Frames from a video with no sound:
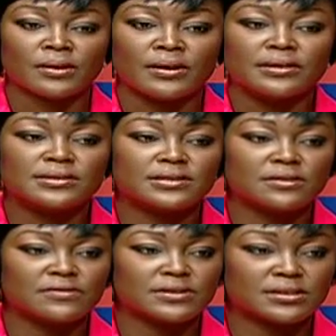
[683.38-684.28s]
in
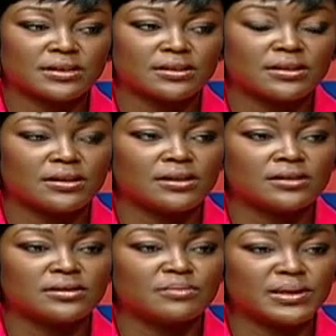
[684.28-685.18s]
servicing the
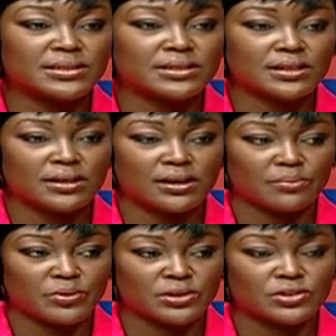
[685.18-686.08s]
domestic air
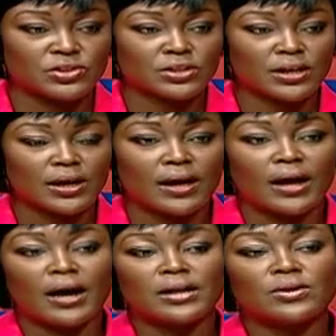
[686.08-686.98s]
bridge,
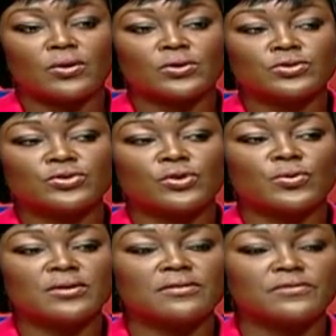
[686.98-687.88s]
and also
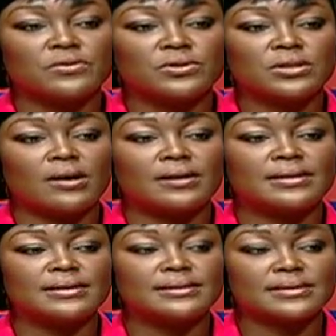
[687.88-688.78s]
with a view to
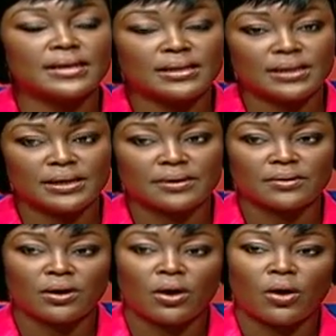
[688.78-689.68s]

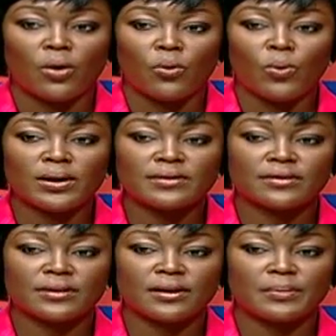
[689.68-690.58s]
understanding
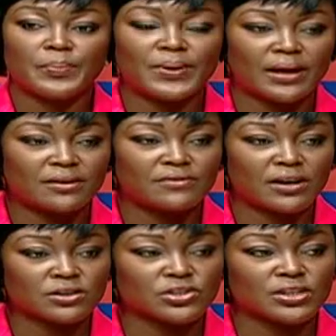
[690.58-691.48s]
what the plan of
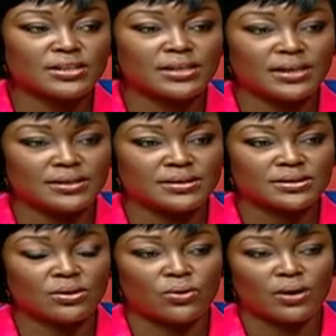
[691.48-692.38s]
action
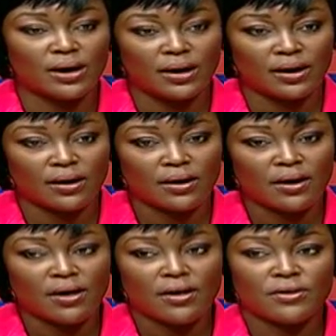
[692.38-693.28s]
is or are
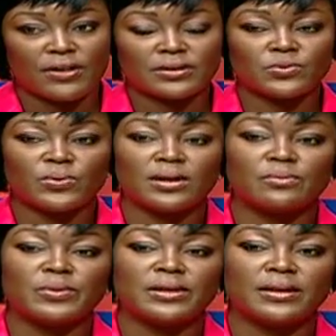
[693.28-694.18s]
that will
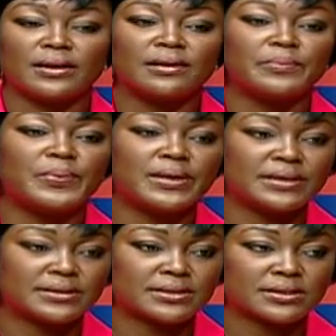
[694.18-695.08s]
be in
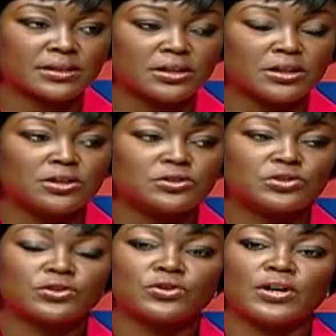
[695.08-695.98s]
place
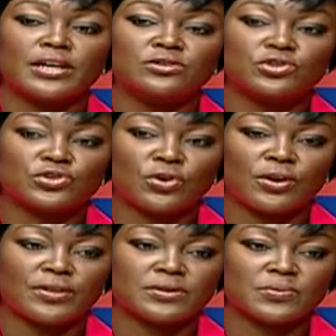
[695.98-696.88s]
to
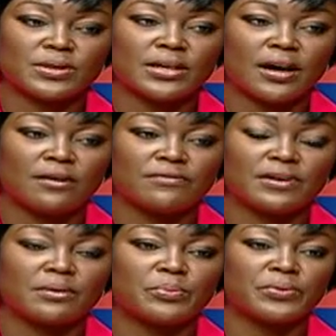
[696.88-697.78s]
ensure that we have
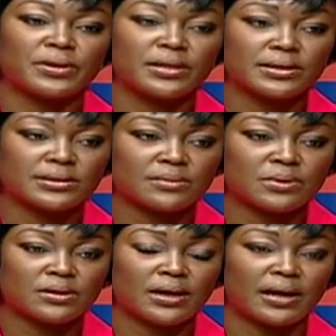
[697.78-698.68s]
a
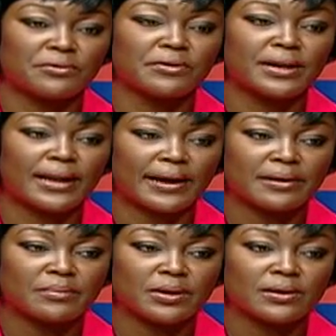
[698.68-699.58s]
predictable and
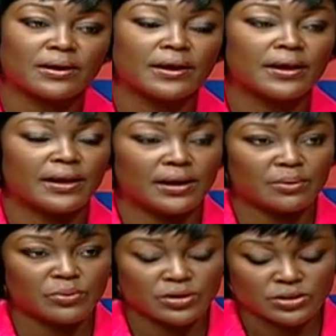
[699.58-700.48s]
reliable air
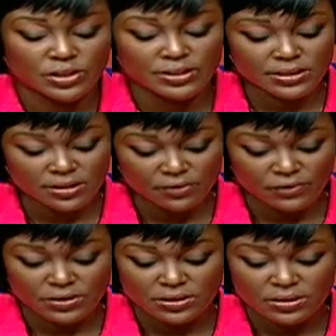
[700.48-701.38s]
bridge
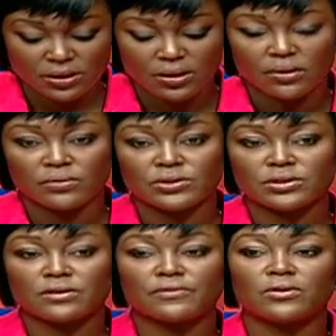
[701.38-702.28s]
service, which
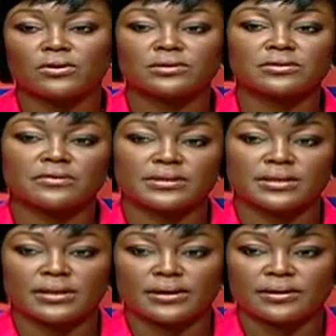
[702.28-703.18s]
is of course
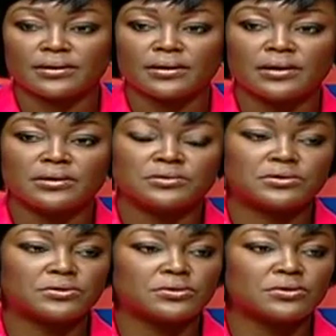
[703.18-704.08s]
critical
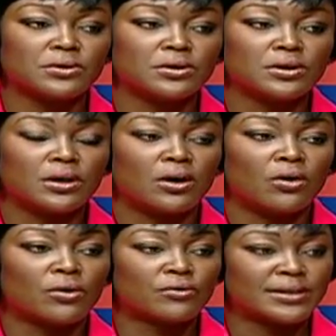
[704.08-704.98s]
to
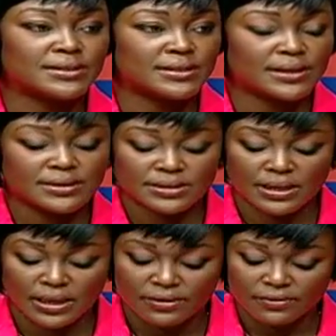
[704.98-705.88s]
our residents
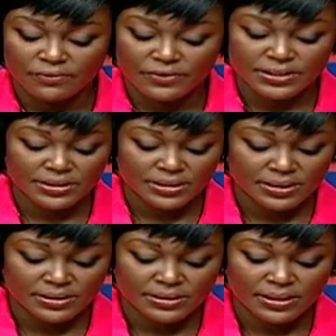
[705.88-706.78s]
and
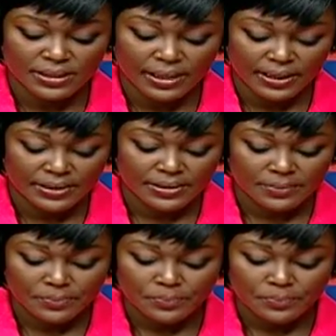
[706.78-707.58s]
visitors alike.